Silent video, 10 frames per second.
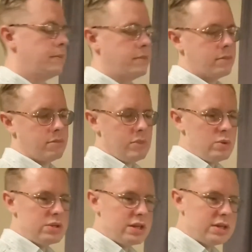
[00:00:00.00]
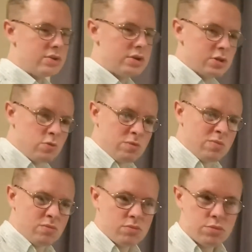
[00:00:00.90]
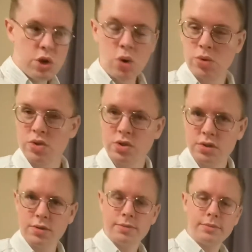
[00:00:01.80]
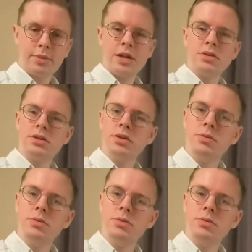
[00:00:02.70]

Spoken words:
music is just notes, and so